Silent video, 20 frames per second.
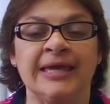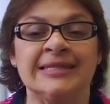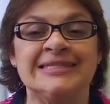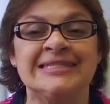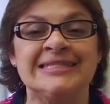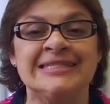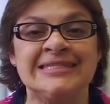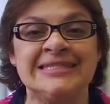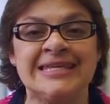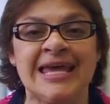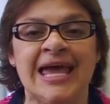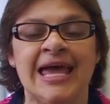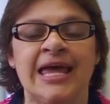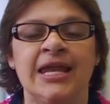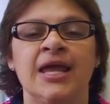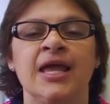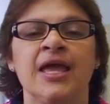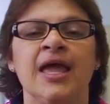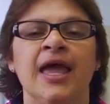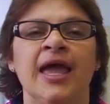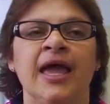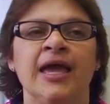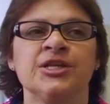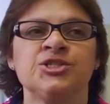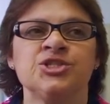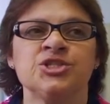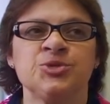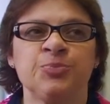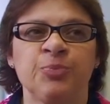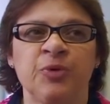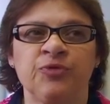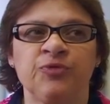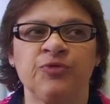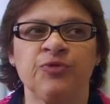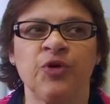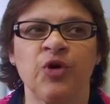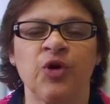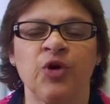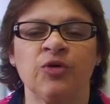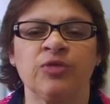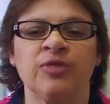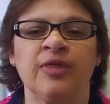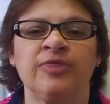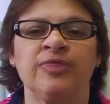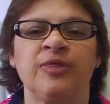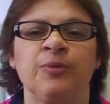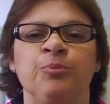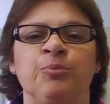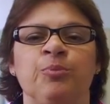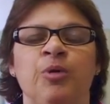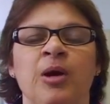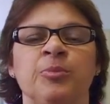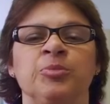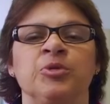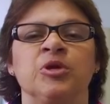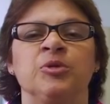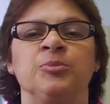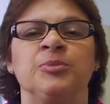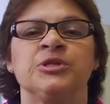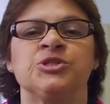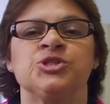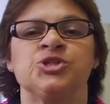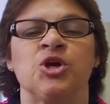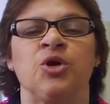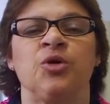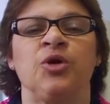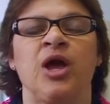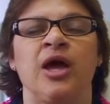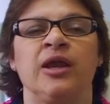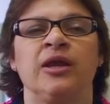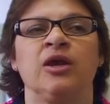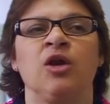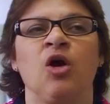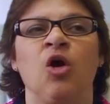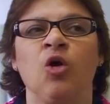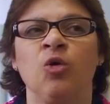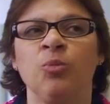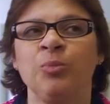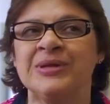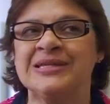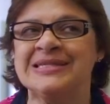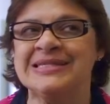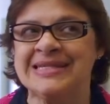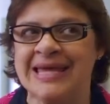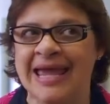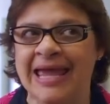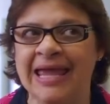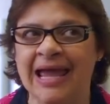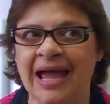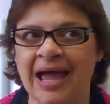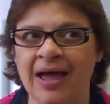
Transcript: Instead, agents prefer that the property be shown on an open day